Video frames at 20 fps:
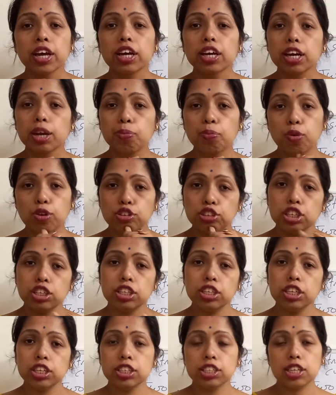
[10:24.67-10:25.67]
deposit
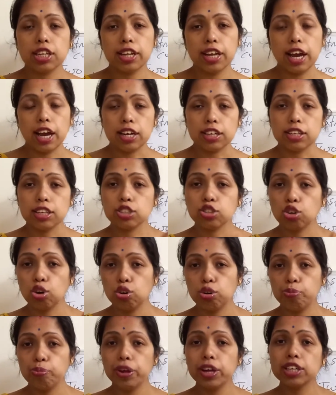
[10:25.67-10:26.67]
this layer, the
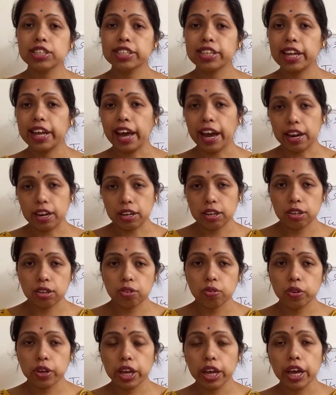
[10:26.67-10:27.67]
solid mixed layer,
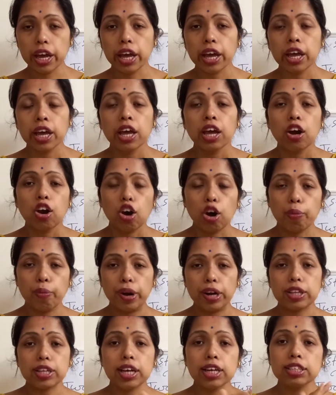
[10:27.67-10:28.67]
okay,
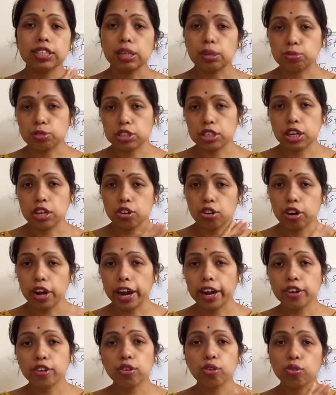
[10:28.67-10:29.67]
over the substrate or
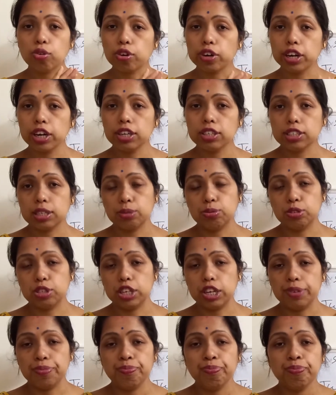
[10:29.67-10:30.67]
ITO coated
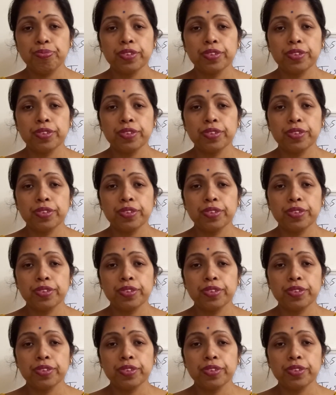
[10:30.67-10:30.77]
substrate.